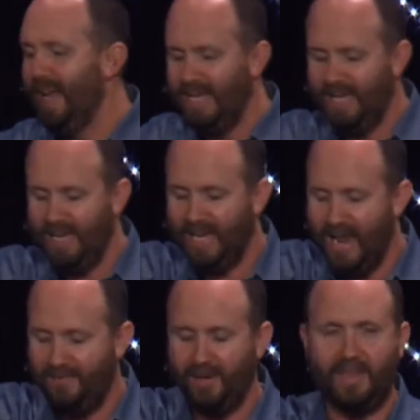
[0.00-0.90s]
any and
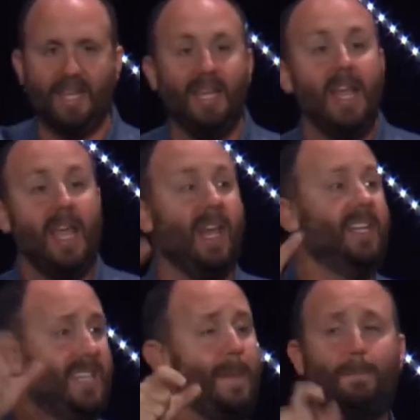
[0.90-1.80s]
everything. It
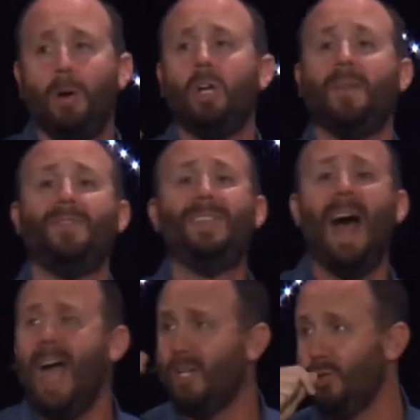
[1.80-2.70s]
is a book of
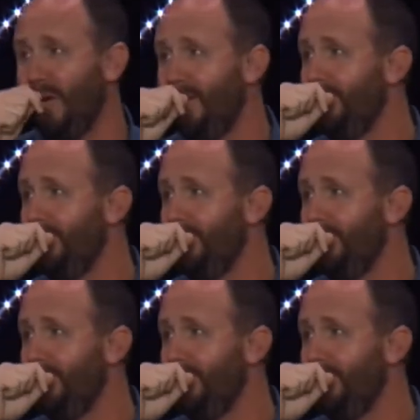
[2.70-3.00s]
doctrine.